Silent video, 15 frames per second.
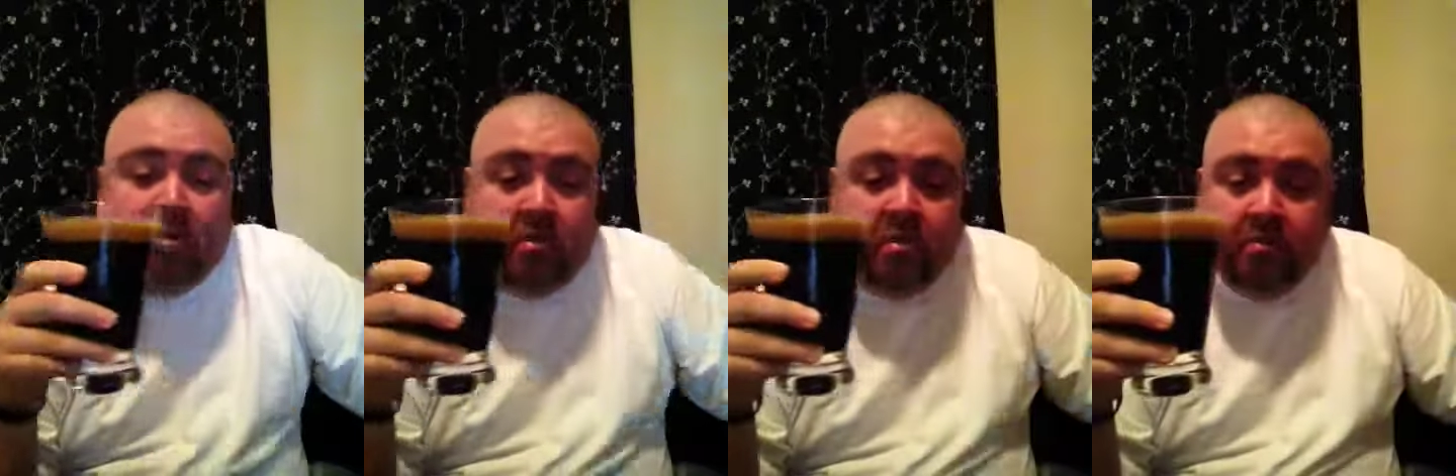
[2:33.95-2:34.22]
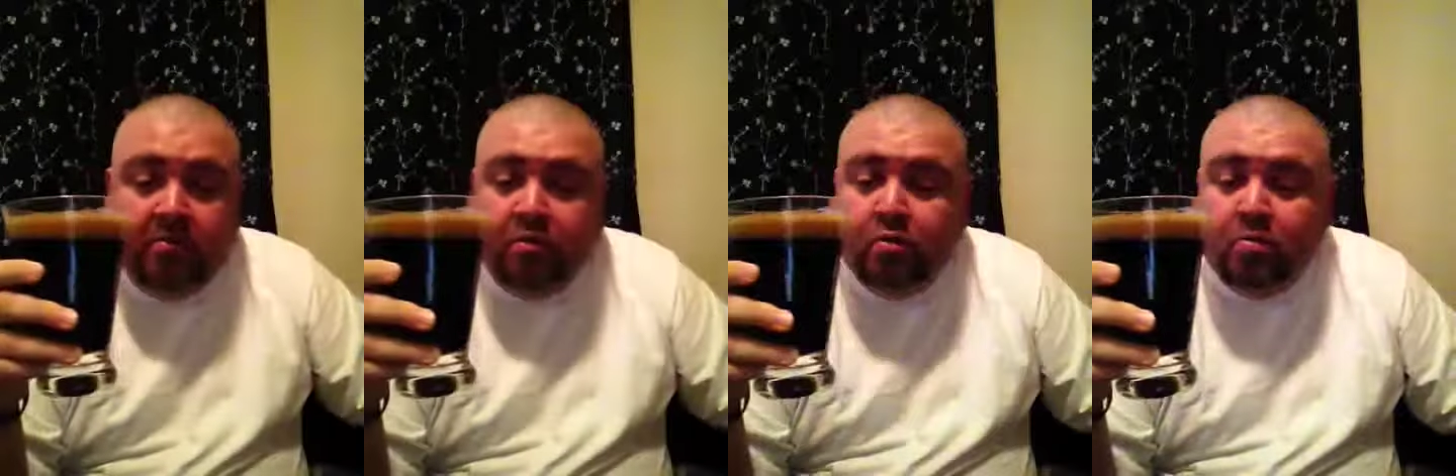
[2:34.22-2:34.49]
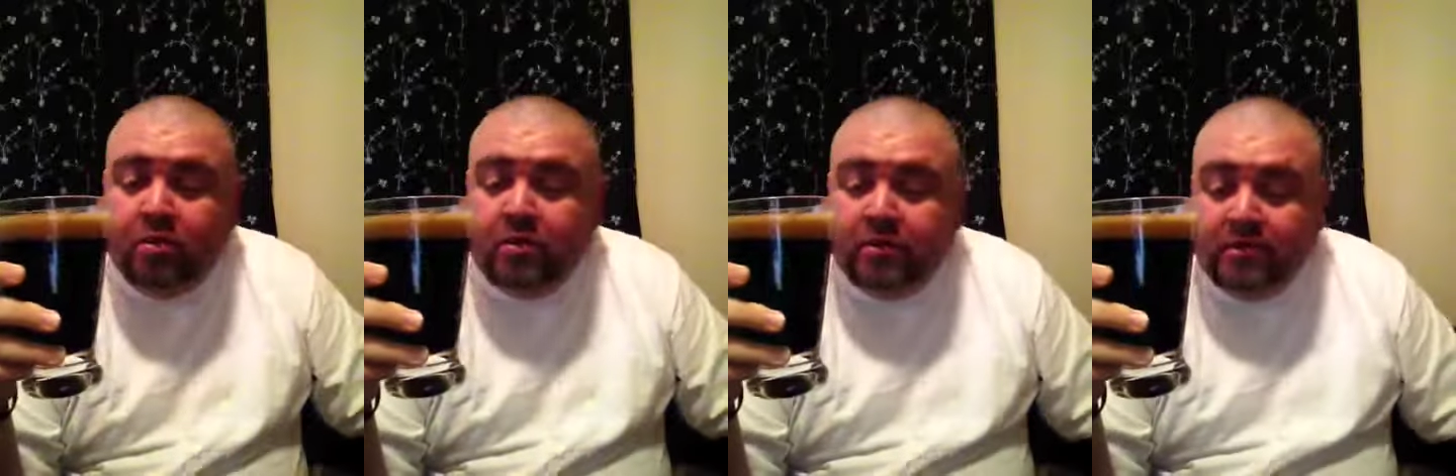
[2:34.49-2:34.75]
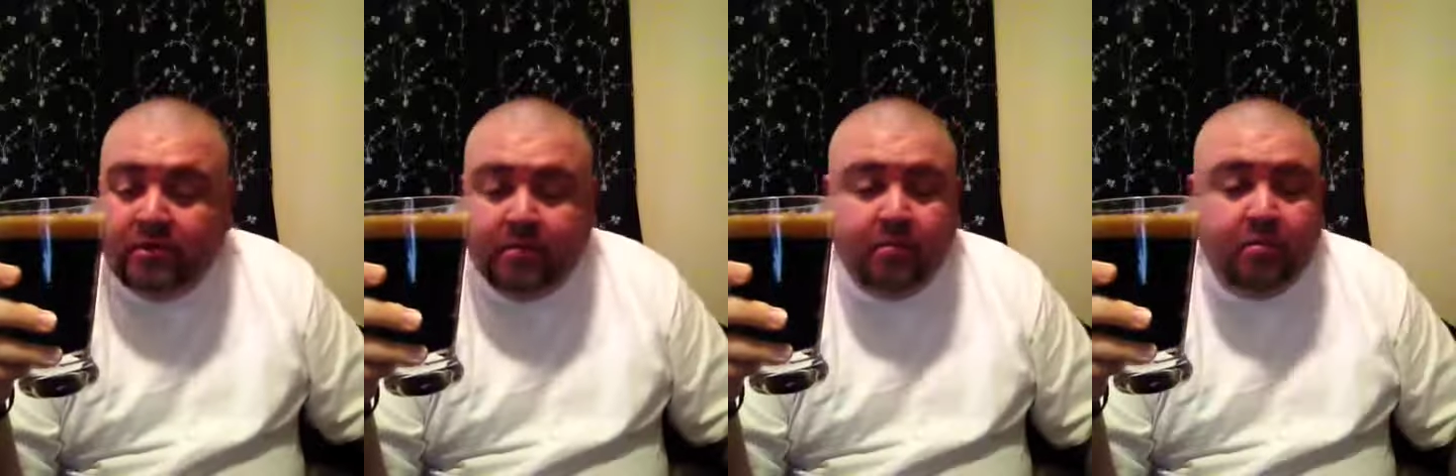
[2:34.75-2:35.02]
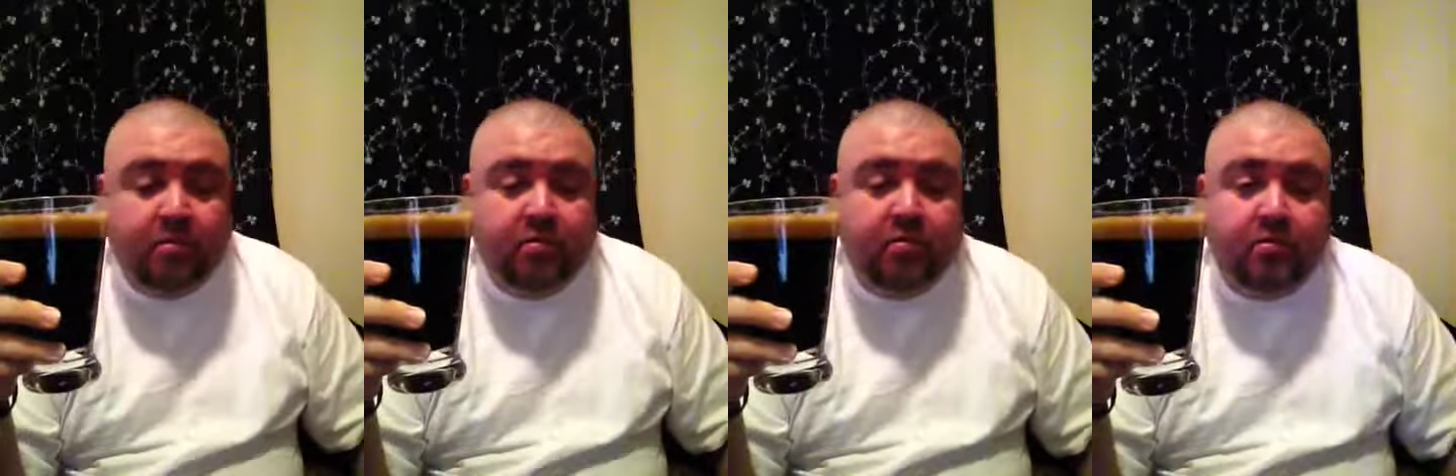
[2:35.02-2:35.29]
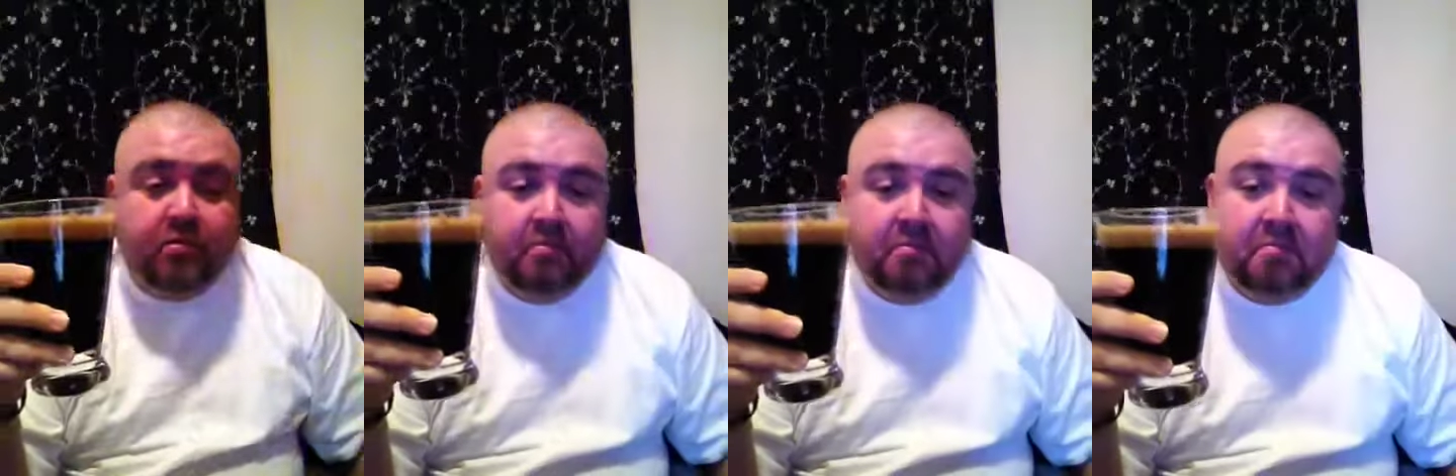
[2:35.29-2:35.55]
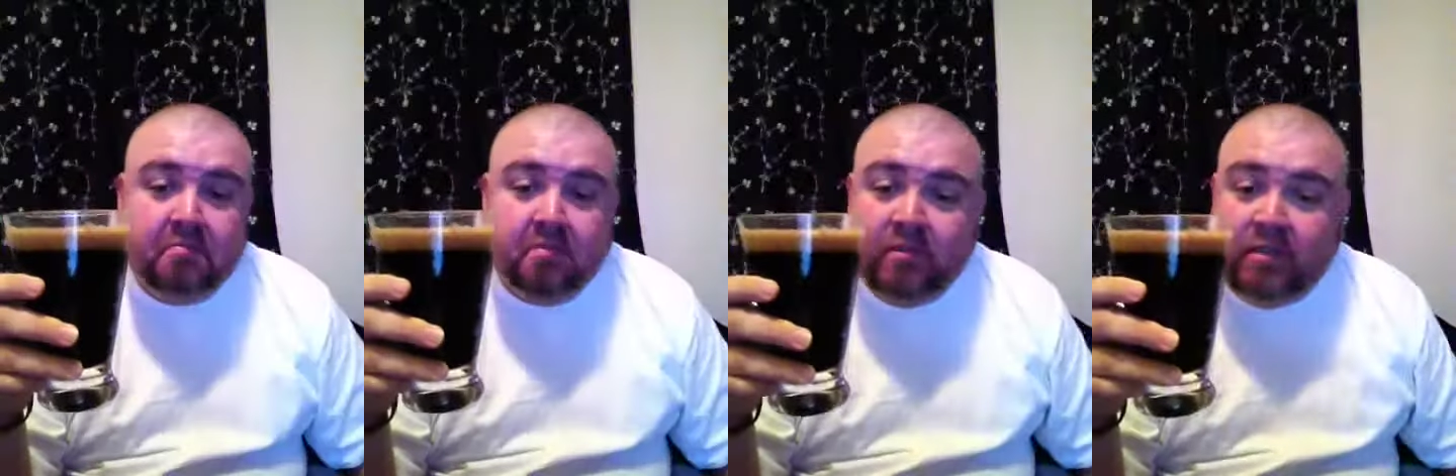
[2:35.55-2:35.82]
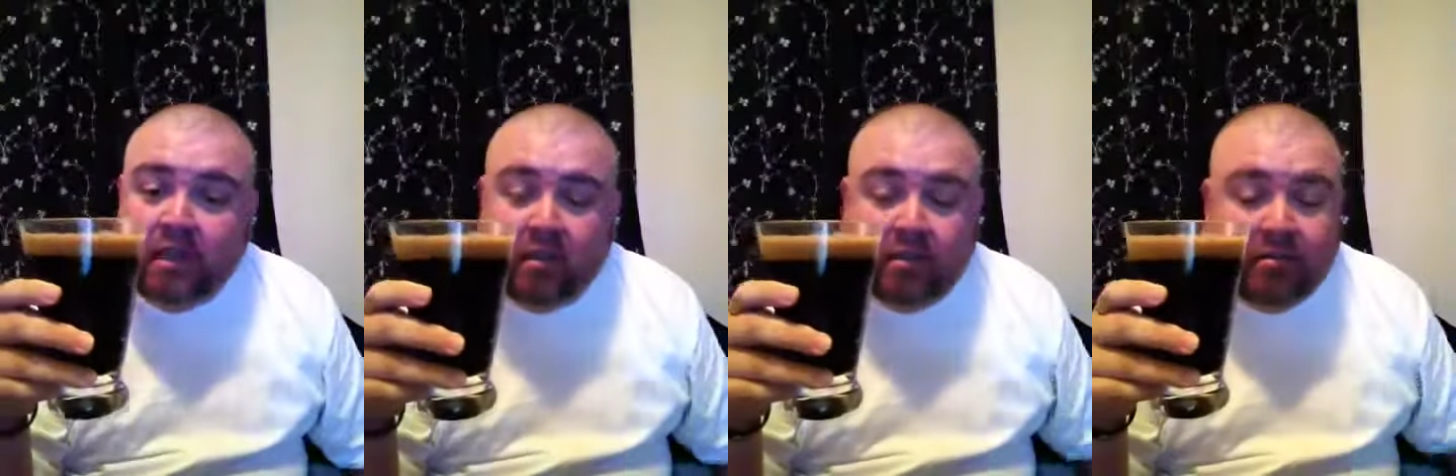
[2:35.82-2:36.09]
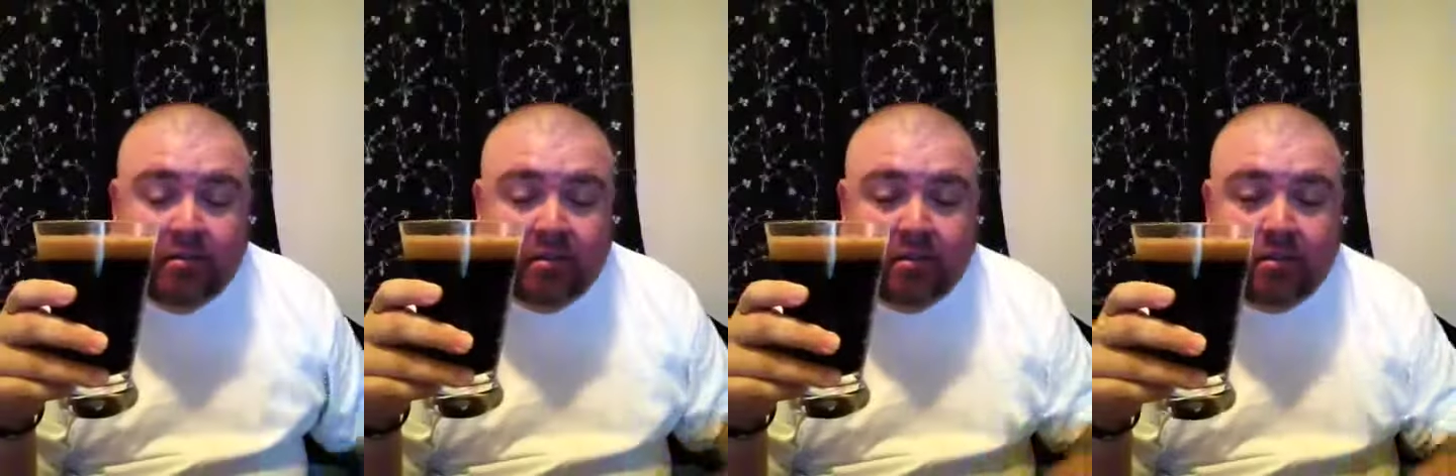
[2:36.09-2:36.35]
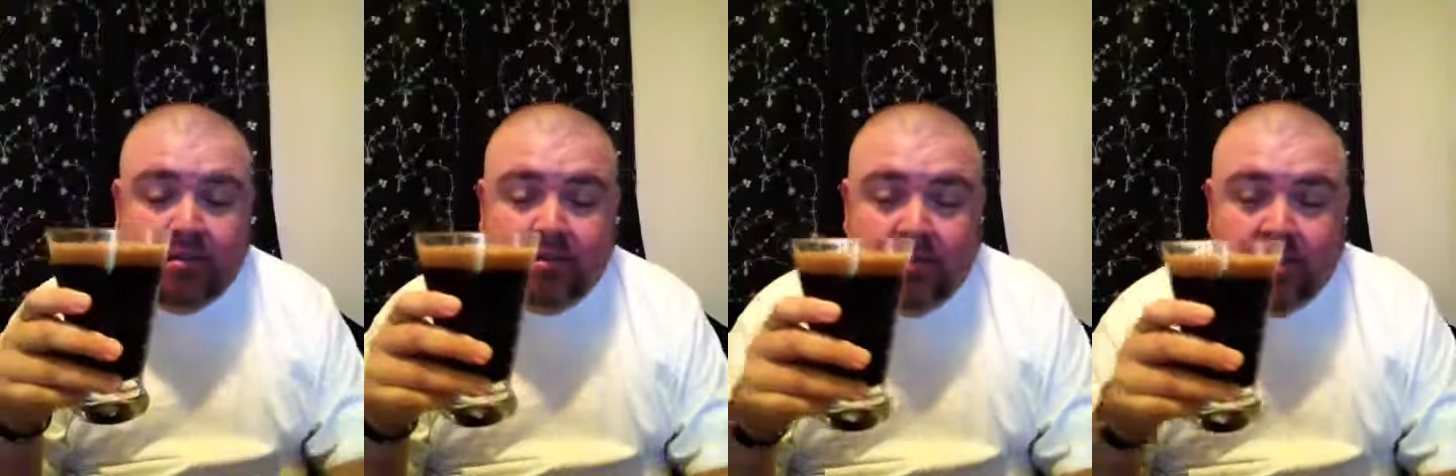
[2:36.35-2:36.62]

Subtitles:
The aroma is typical stout. You could